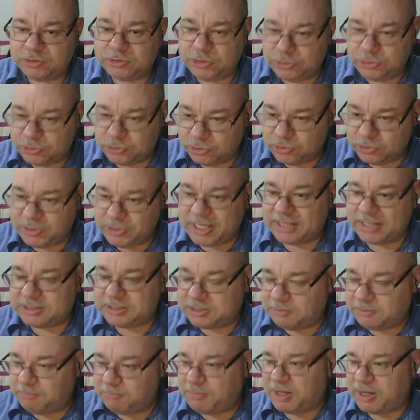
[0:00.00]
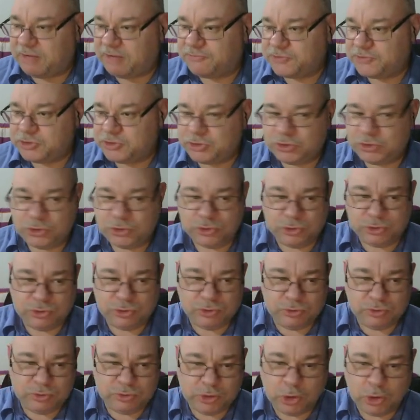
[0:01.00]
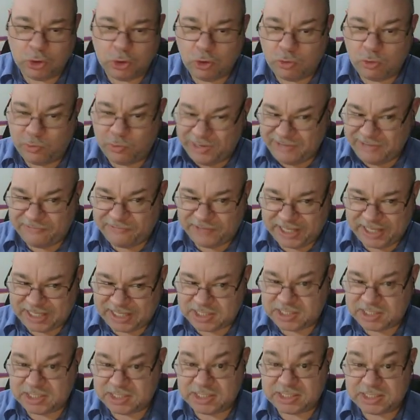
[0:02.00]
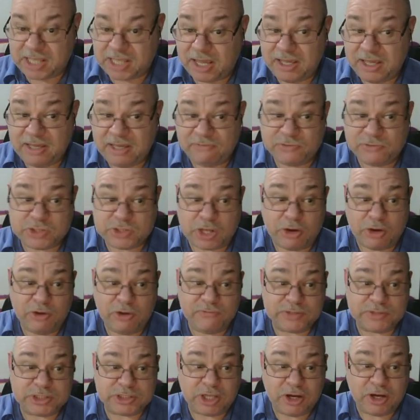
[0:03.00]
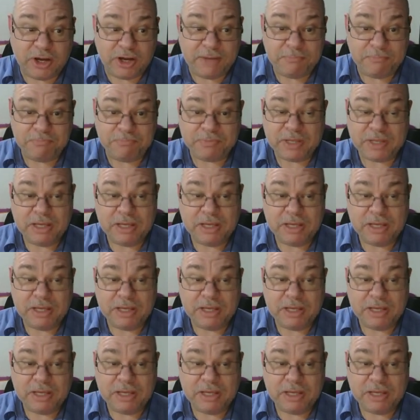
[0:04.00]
you do get some buffs to your reflex saves over time.